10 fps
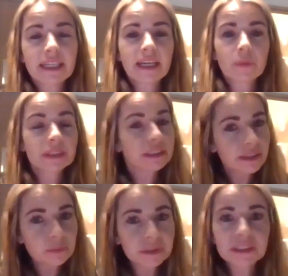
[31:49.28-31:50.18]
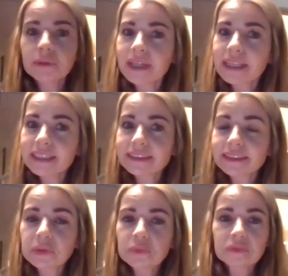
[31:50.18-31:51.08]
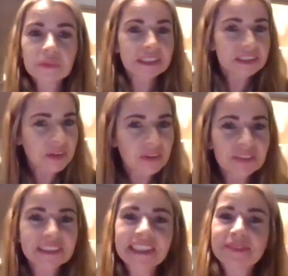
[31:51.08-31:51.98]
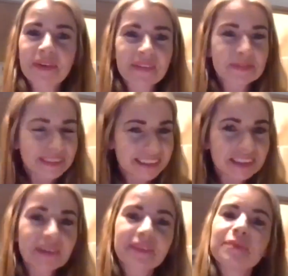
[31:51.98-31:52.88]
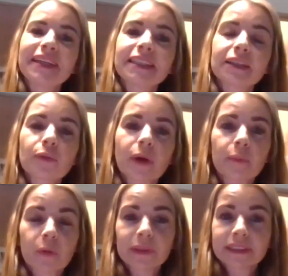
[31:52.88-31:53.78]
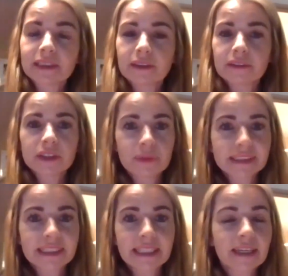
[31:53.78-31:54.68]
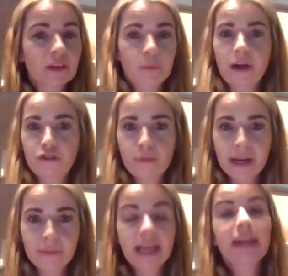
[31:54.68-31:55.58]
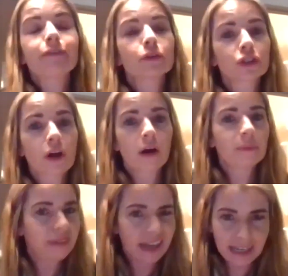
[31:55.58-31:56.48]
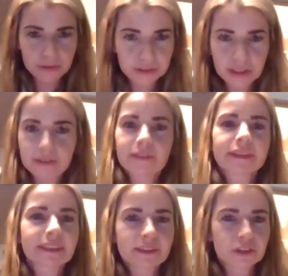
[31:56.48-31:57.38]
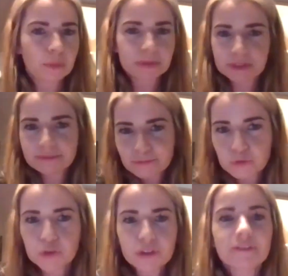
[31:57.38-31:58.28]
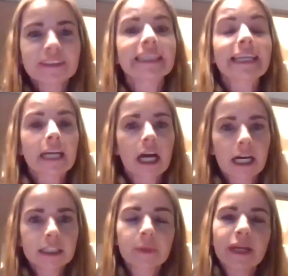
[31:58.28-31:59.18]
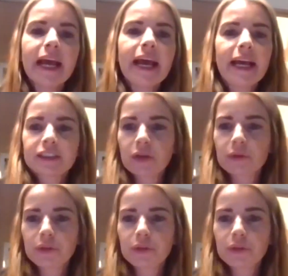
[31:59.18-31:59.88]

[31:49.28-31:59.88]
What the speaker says: we started with 2 weeks. We didn't go for 6 months. We didn't go completely remote, but we said, 2 weeks a year, you can work from anywhere if your job allows you. There are certain jobs that you physically can't, but so you